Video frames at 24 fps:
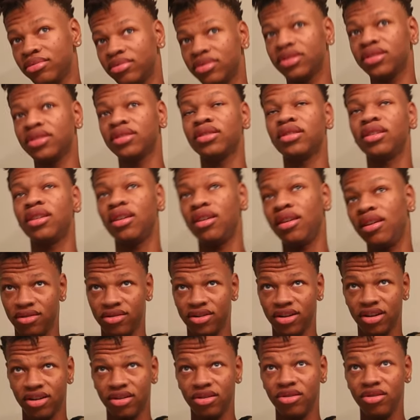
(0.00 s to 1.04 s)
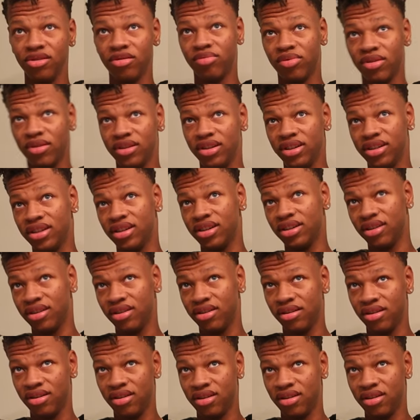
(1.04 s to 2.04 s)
were trying to do a ponytail.